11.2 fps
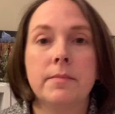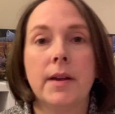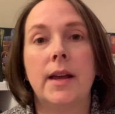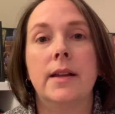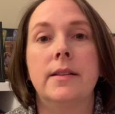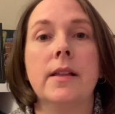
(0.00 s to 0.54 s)

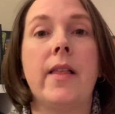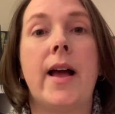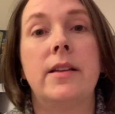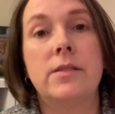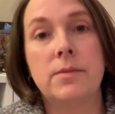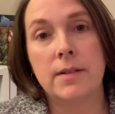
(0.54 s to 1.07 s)
And the
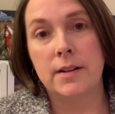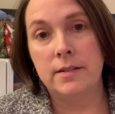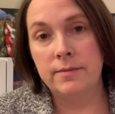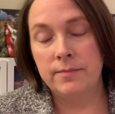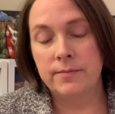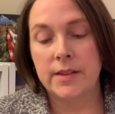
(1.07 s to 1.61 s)
last one
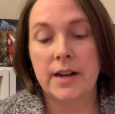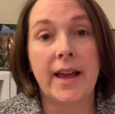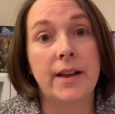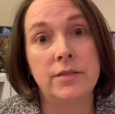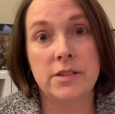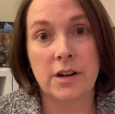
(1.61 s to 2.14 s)
that I
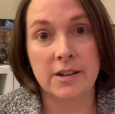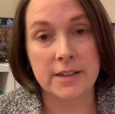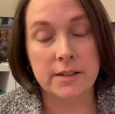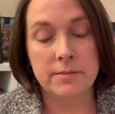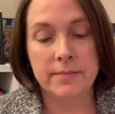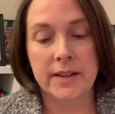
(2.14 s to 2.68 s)
have
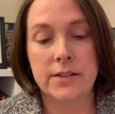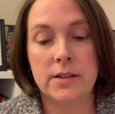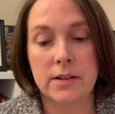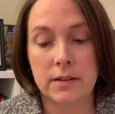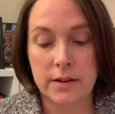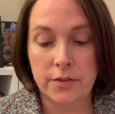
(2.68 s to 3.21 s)
started is
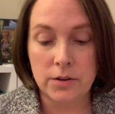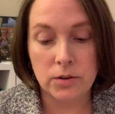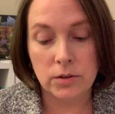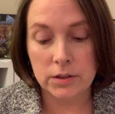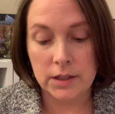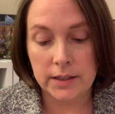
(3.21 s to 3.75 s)
another
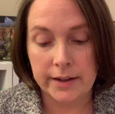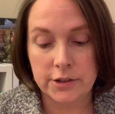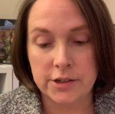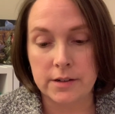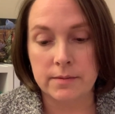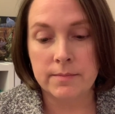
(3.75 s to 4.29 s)
gold
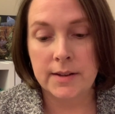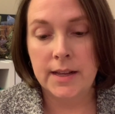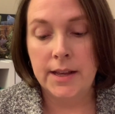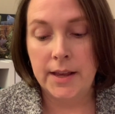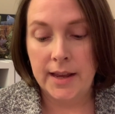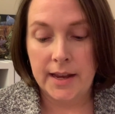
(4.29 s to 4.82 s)
collection,
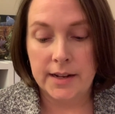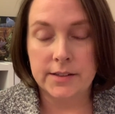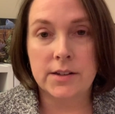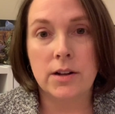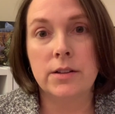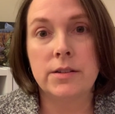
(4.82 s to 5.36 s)
and it's
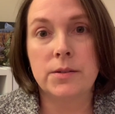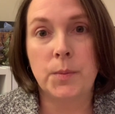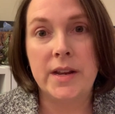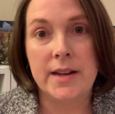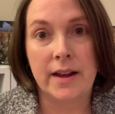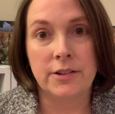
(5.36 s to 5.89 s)
called
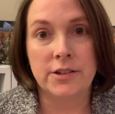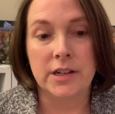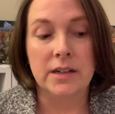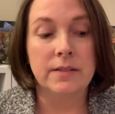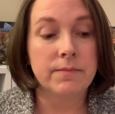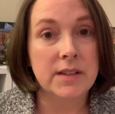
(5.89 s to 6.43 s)
Sweet Nectar.
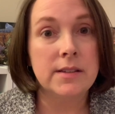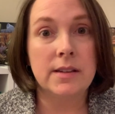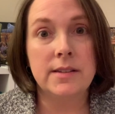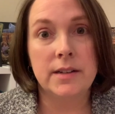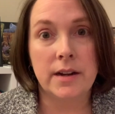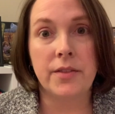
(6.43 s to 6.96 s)
This is
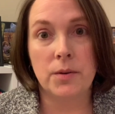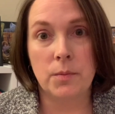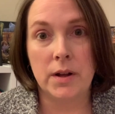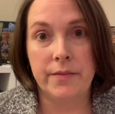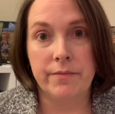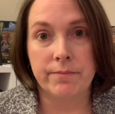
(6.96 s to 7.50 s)
another
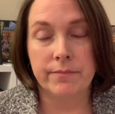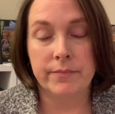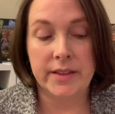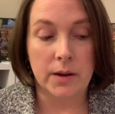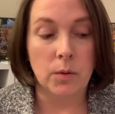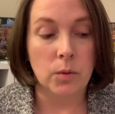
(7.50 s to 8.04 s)
one
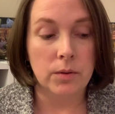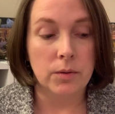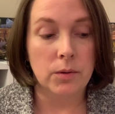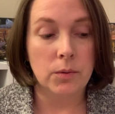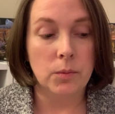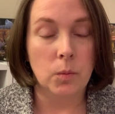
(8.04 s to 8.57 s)
that
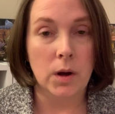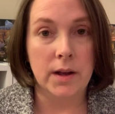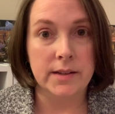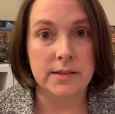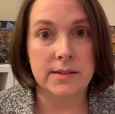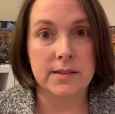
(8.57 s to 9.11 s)

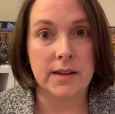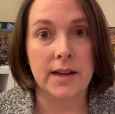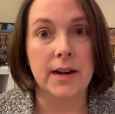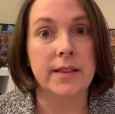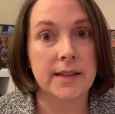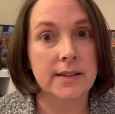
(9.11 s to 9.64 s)
was, and
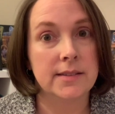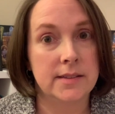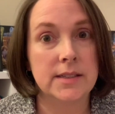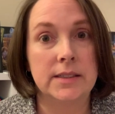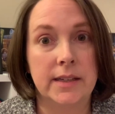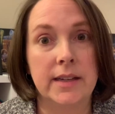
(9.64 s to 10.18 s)
I think
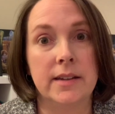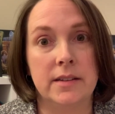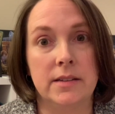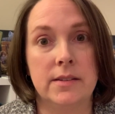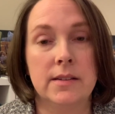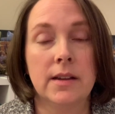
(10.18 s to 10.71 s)
still
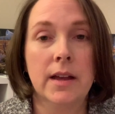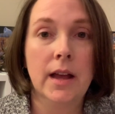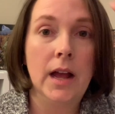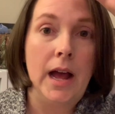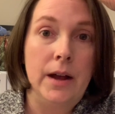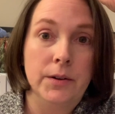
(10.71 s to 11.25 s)
is,
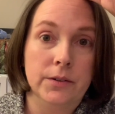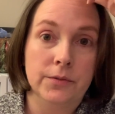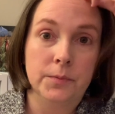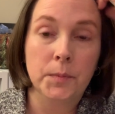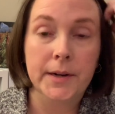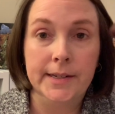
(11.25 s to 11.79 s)
out
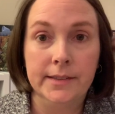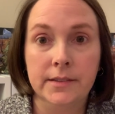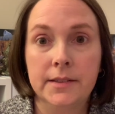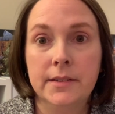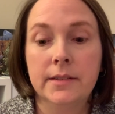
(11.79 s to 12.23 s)
of print.